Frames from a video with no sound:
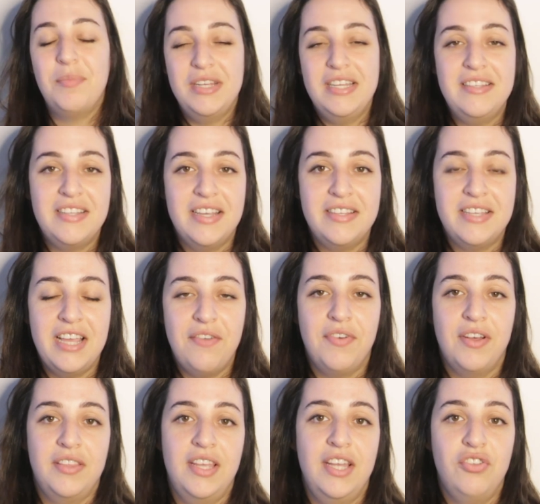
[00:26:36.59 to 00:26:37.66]
Please stay safe
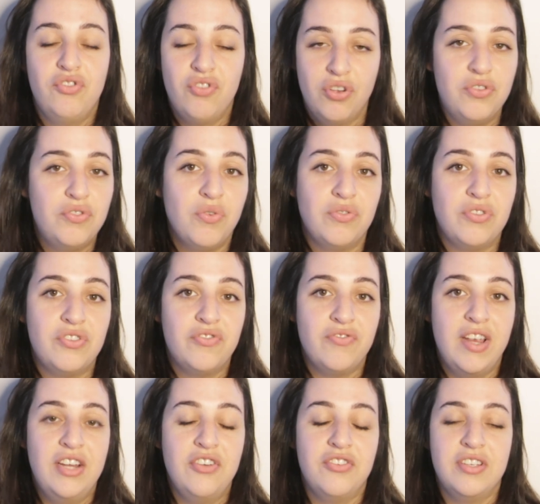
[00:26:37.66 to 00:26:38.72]
out there, don't talk to
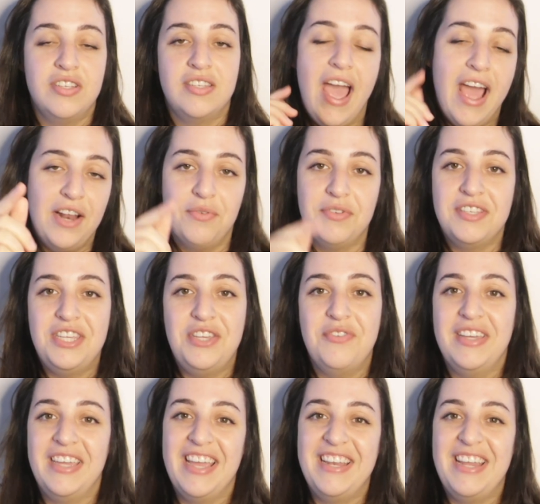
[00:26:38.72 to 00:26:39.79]
strangers, and I will see you
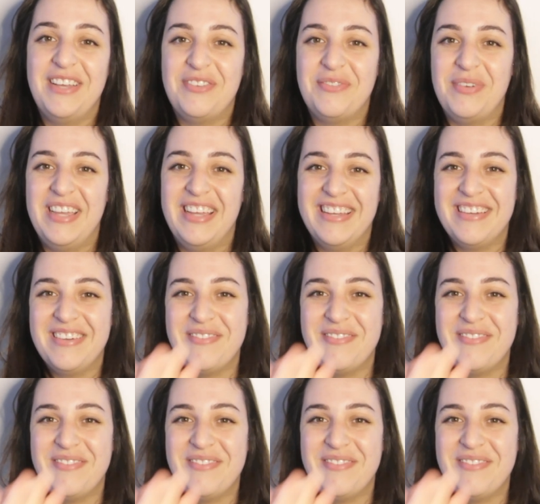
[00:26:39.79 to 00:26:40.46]
again next week.